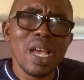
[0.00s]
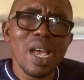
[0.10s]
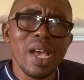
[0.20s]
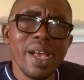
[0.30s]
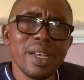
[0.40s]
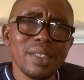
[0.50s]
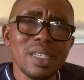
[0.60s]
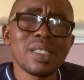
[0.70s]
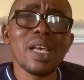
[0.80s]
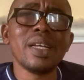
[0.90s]

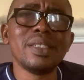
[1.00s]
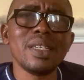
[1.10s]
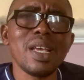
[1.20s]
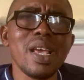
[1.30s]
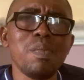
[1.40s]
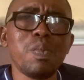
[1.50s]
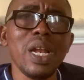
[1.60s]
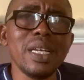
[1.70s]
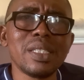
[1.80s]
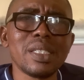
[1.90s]
They said a
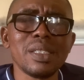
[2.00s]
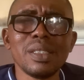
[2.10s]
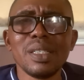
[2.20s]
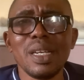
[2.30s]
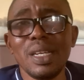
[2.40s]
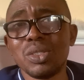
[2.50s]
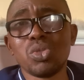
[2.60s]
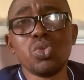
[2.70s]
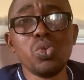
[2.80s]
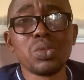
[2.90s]
plate is
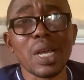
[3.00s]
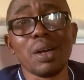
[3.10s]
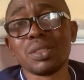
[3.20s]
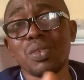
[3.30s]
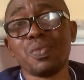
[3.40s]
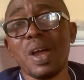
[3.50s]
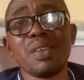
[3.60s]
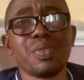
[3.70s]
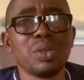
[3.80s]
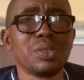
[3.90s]

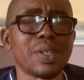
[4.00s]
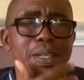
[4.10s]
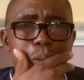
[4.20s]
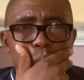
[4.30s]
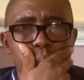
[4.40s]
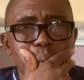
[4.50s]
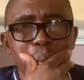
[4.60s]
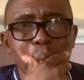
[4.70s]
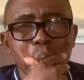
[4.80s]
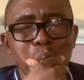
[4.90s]
2,500.
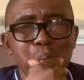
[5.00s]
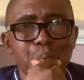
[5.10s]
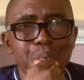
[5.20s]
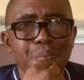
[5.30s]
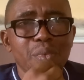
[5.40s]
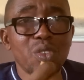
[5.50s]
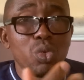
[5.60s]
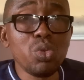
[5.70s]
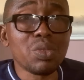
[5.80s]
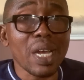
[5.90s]

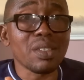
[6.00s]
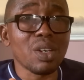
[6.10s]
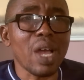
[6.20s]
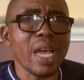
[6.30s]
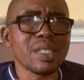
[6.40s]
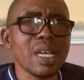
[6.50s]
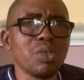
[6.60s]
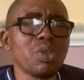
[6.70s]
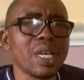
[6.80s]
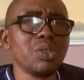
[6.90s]
2,000. I said,
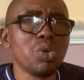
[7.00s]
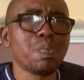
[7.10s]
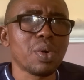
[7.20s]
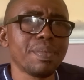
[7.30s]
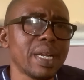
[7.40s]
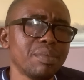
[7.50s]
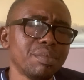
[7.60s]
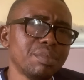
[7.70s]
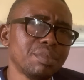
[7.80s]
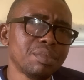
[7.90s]
okay, no problem.
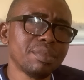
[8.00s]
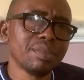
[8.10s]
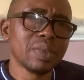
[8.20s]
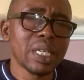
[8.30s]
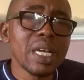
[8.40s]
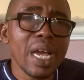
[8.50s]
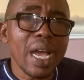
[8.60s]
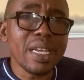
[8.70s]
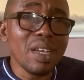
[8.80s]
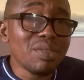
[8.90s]

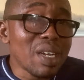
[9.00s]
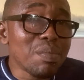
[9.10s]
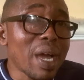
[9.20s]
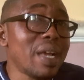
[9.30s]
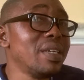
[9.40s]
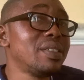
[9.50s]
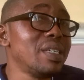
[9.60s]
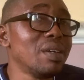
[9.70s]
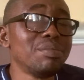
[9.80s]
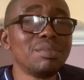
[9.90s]
I gave them my
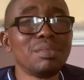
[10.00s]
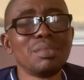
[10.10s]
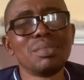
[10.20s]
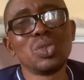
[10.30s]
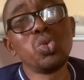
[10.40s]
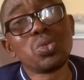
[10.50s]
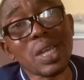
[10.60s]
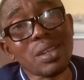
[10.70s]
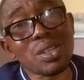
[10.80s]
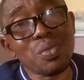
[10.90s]
ATM,
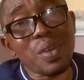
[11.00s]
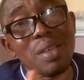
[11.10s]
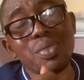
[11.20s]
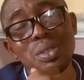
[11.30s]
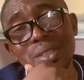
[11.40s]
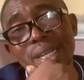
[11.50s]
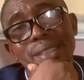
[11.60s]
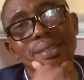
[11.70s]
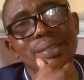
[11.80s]
2,500.